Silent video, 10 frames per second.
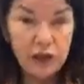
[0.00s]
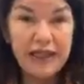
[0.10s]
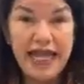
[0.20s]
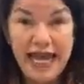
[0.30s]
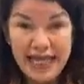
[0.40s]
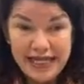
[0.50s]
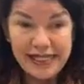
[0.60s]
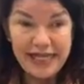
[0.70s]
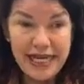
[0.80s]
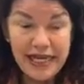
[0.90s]
you lay
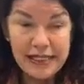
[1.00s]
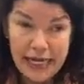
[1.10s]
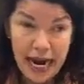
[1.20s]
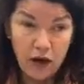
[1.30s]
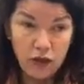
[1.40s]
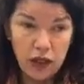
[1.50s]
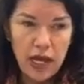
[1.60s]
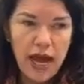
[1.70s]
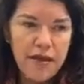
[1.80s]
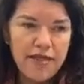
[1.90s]
this thing
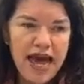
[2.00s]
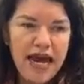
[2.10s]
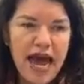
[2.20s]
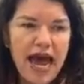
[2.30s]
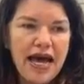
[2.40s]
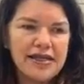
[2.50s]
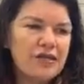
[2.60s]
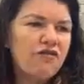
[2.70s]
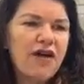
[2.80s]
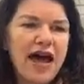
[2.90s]
down that
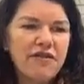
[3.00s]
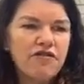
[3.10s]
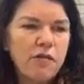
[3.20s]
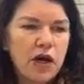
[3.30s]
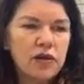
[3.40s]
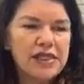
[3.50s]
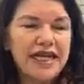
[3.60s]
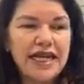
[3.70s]
has five modes.